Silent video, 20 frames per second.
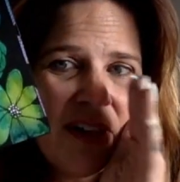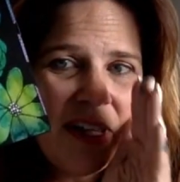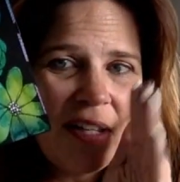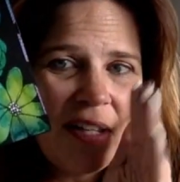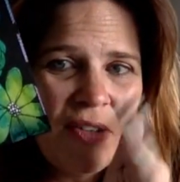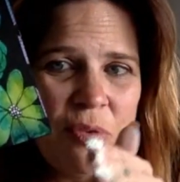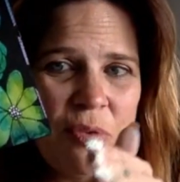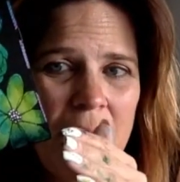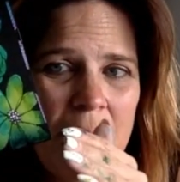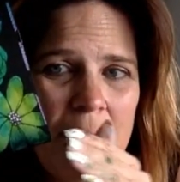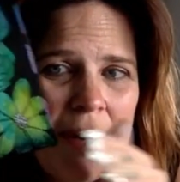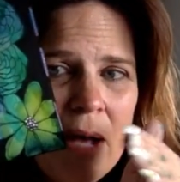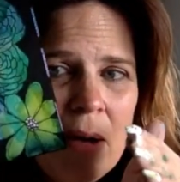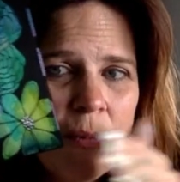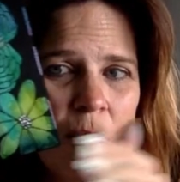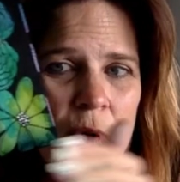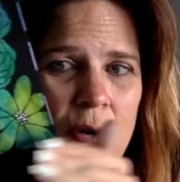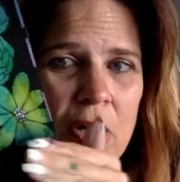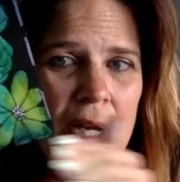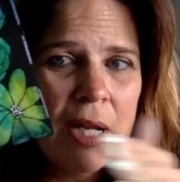That's why I'm
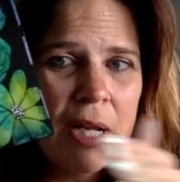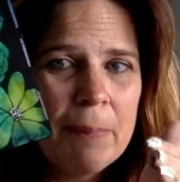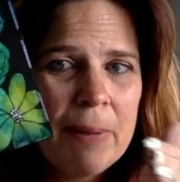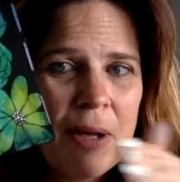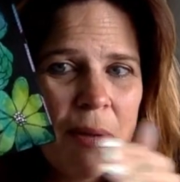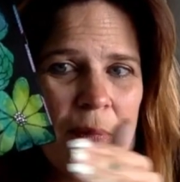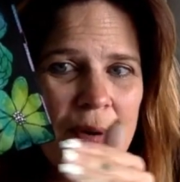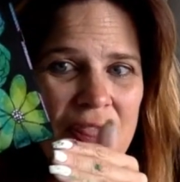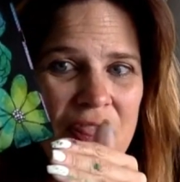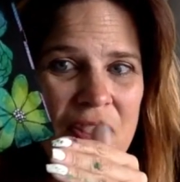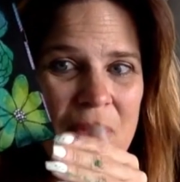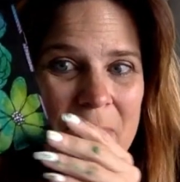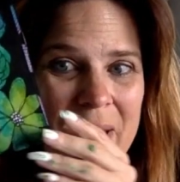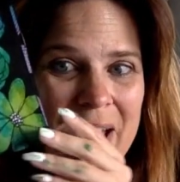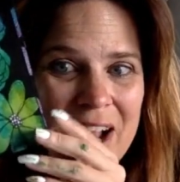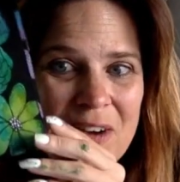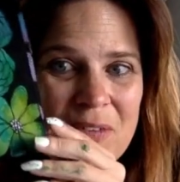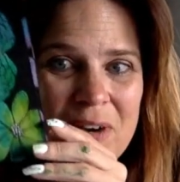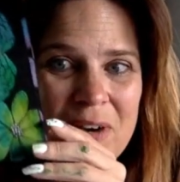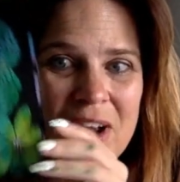not worrying about what the
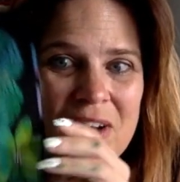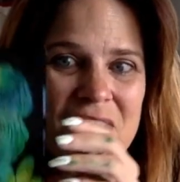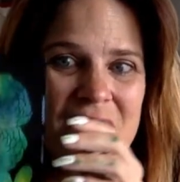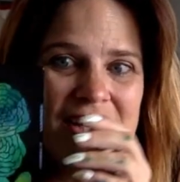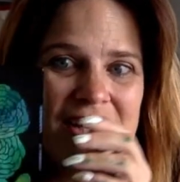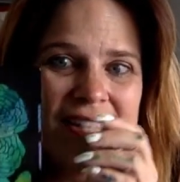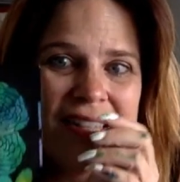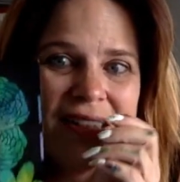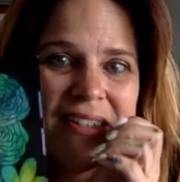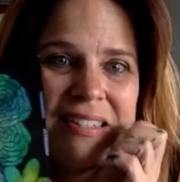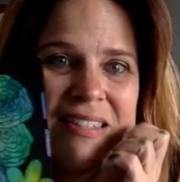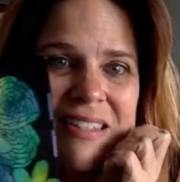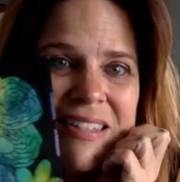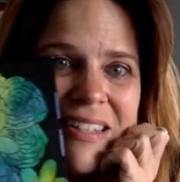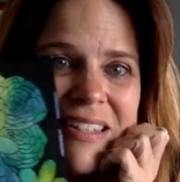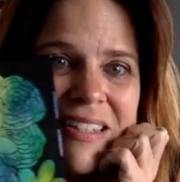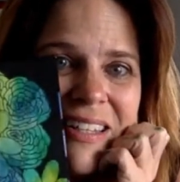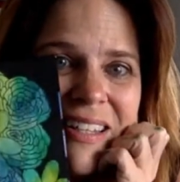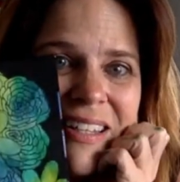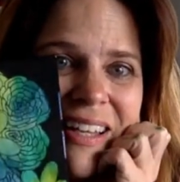background is.
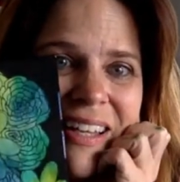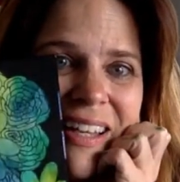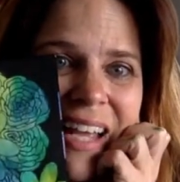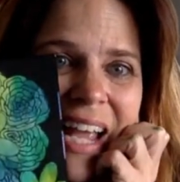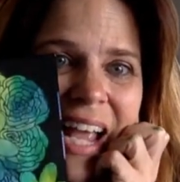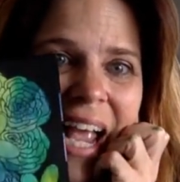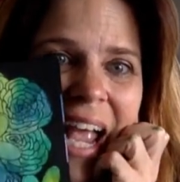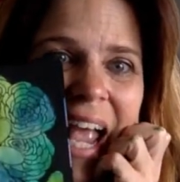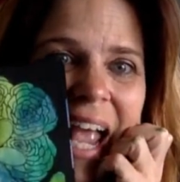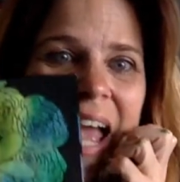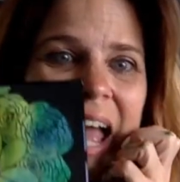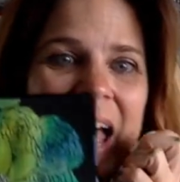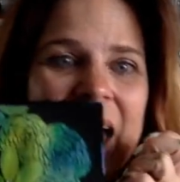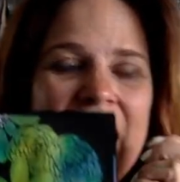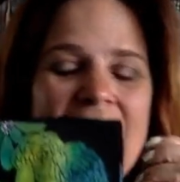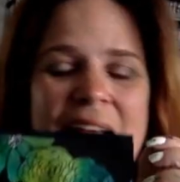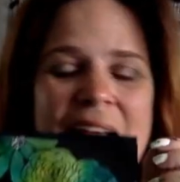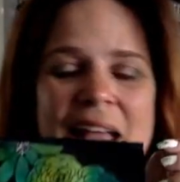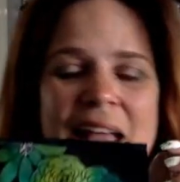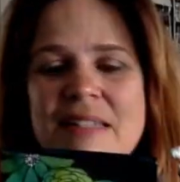
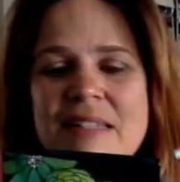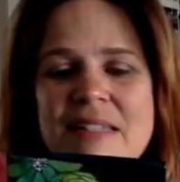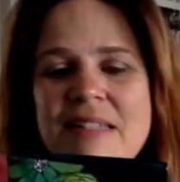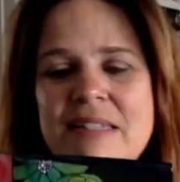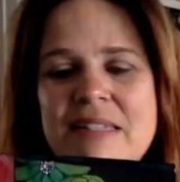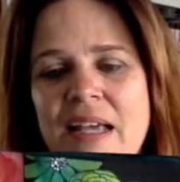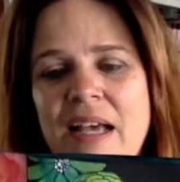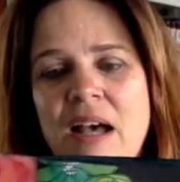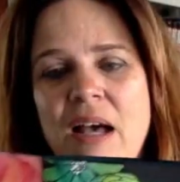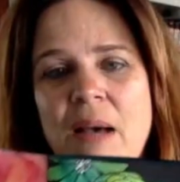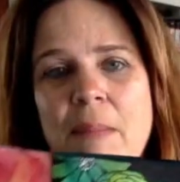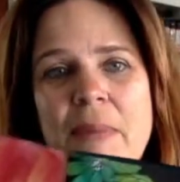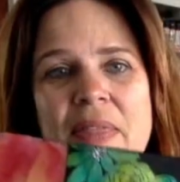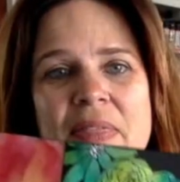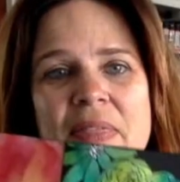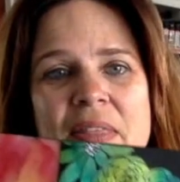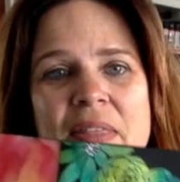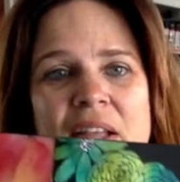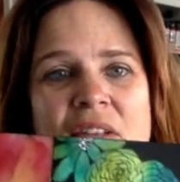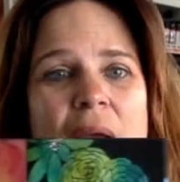And, um,
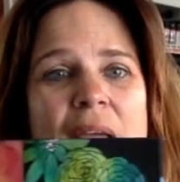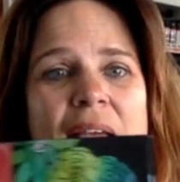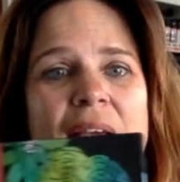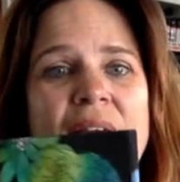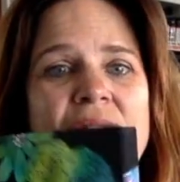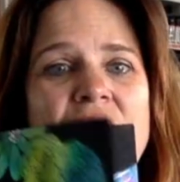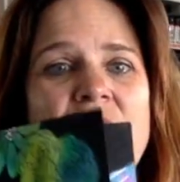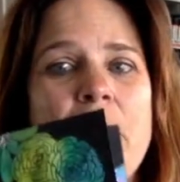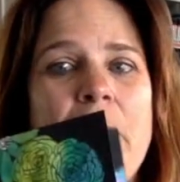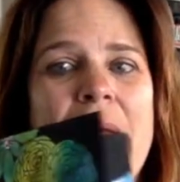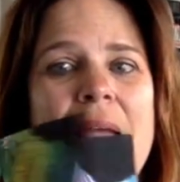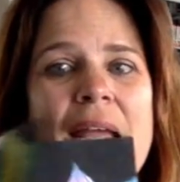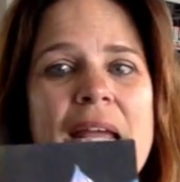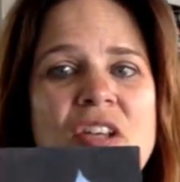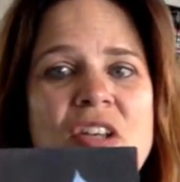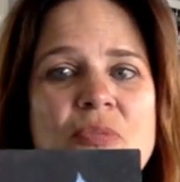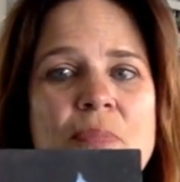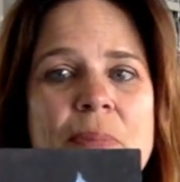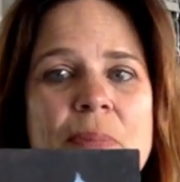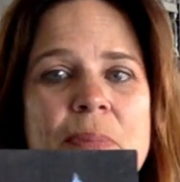and that's why every
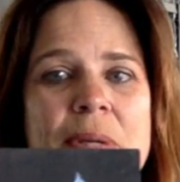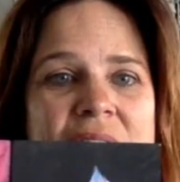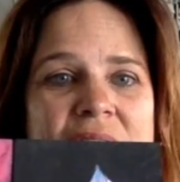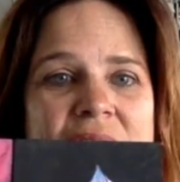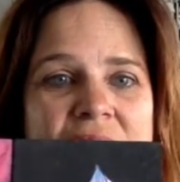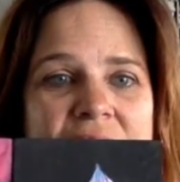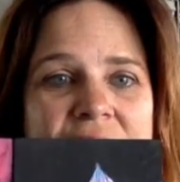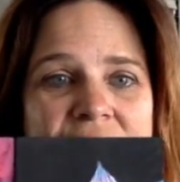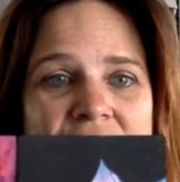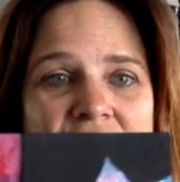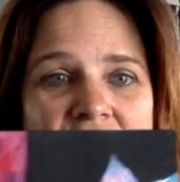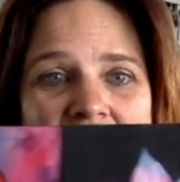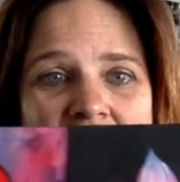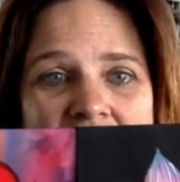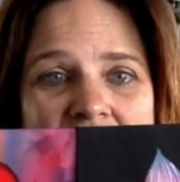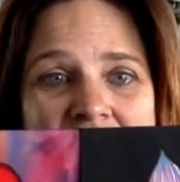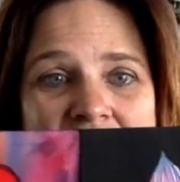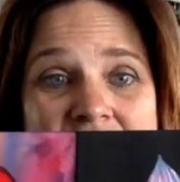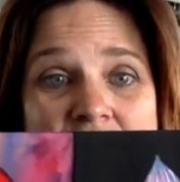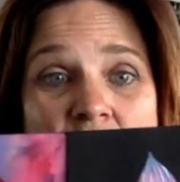page being
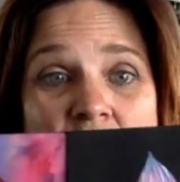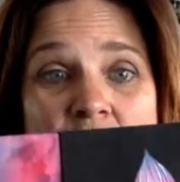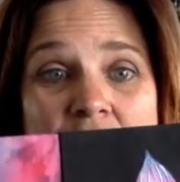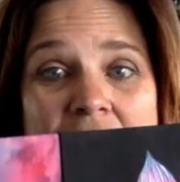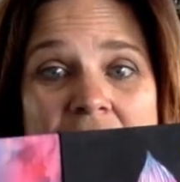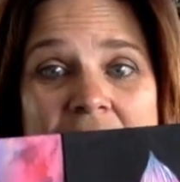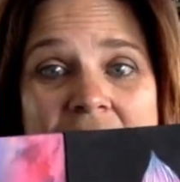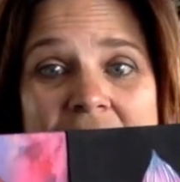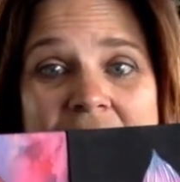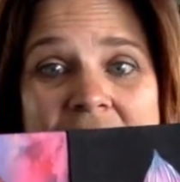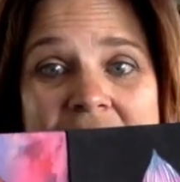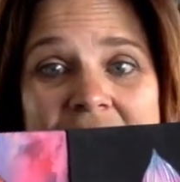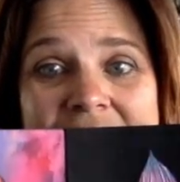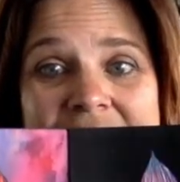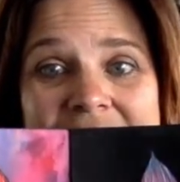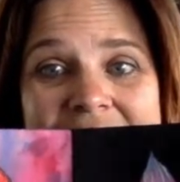different is okay.